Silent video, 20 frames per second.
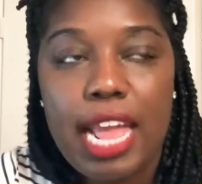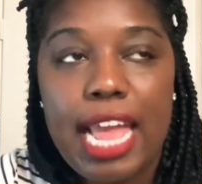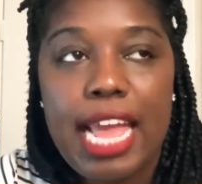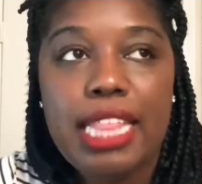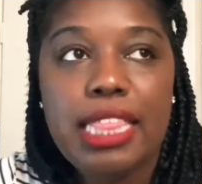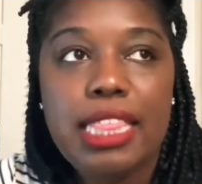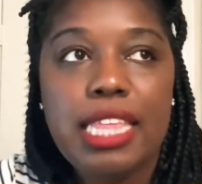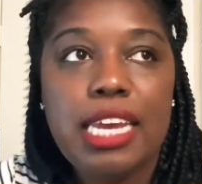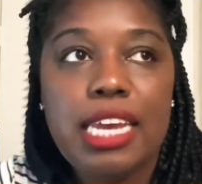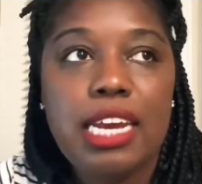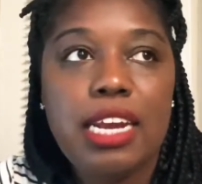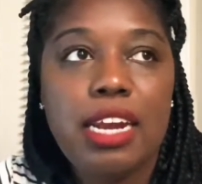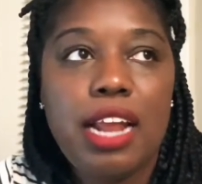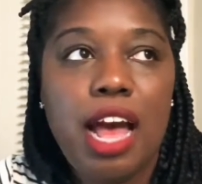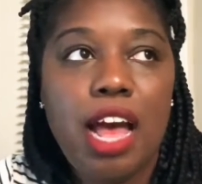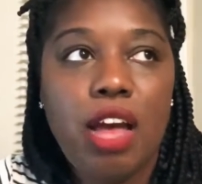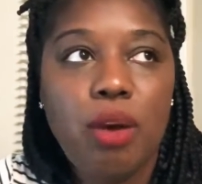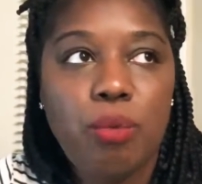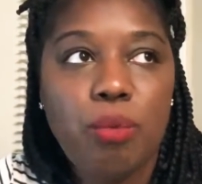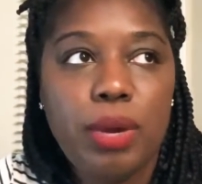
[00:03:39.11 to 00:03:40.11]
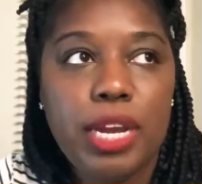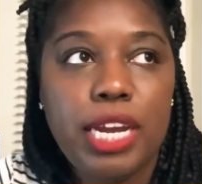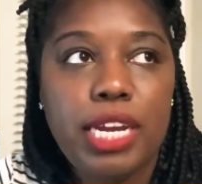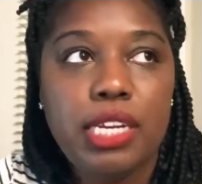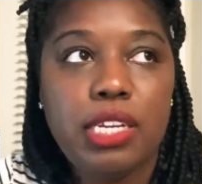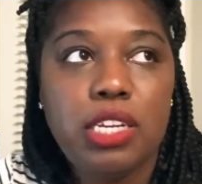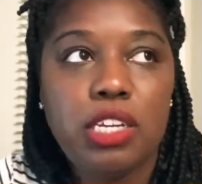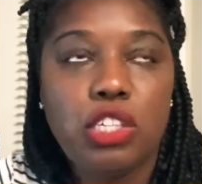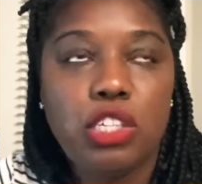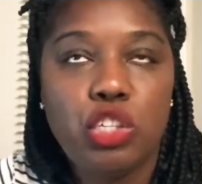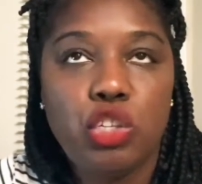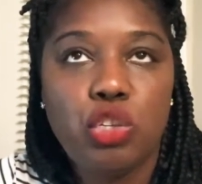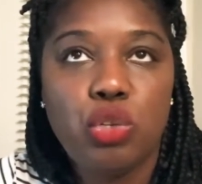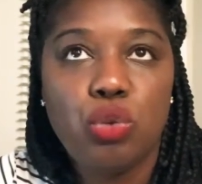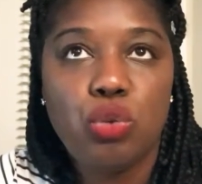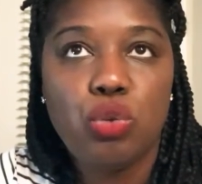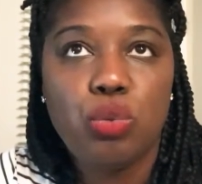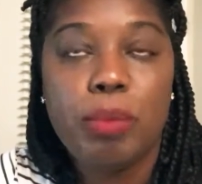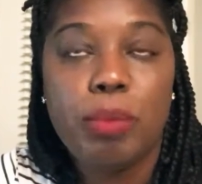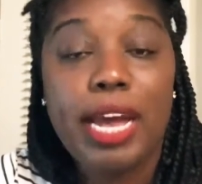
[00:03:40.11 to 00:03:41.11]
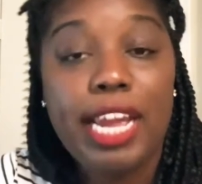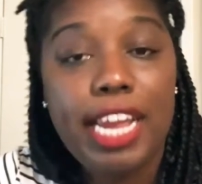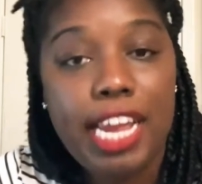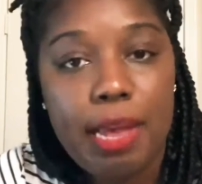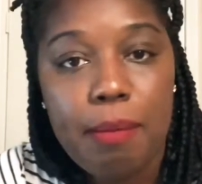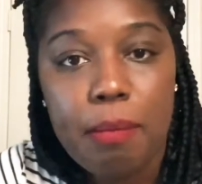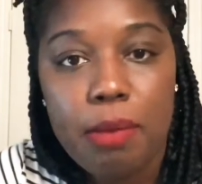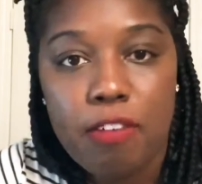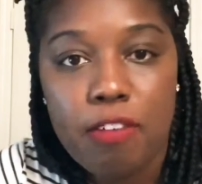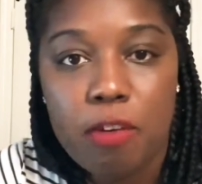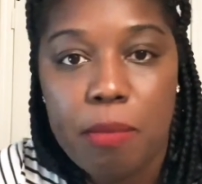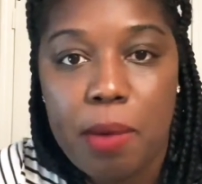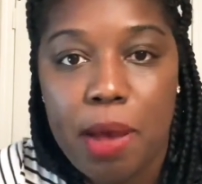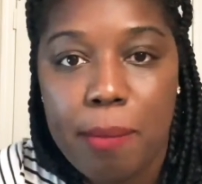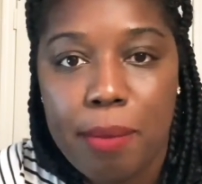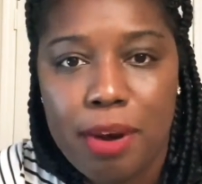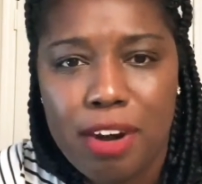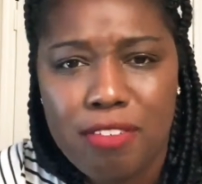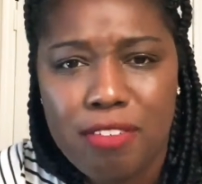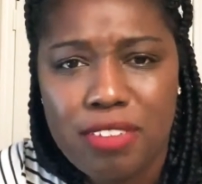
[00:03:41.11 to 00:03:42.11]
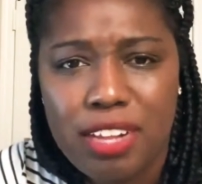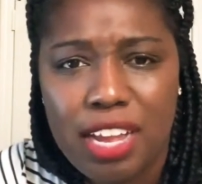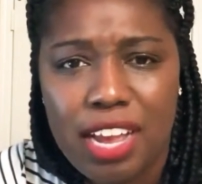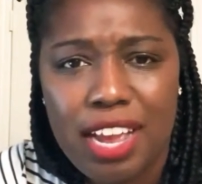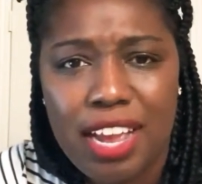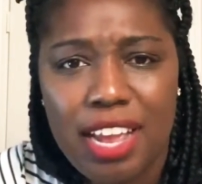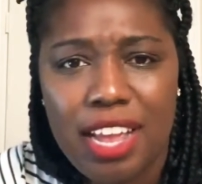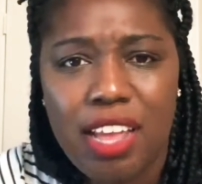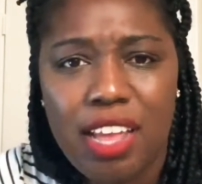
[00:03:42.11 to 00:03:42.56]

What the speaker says: And then I went to Miami for my birthday.